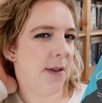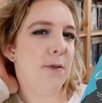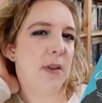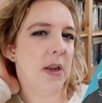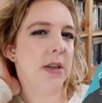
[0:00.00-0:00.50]
I
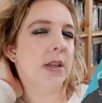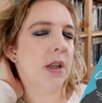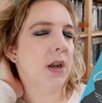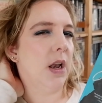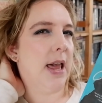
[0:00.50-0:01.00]
feel, is a
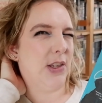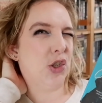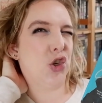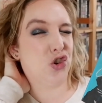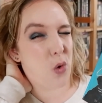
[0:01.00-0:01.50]
little
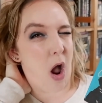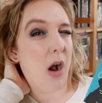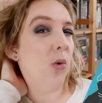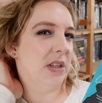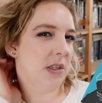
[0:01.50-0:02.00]
less
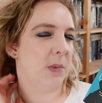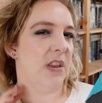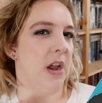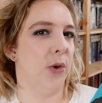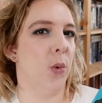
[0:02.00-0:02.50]
strong with some of
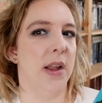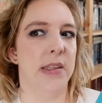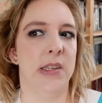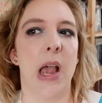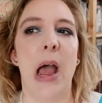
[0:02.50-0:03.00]
the other
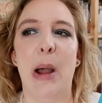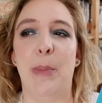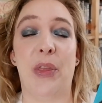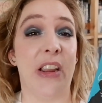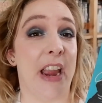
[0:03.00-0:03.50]
ones,
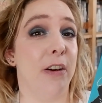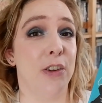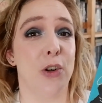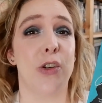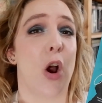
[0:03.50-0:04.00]
but the
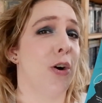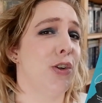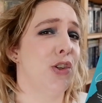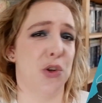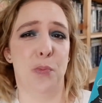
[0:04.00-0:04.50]
characters are
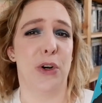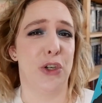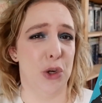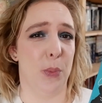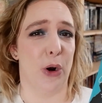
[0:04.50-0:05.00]
super
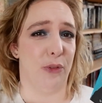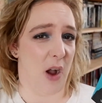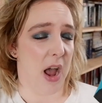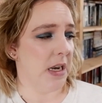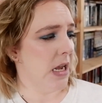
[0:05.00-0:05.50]
duper
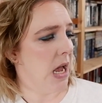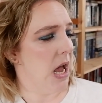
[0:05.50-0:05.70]
fun.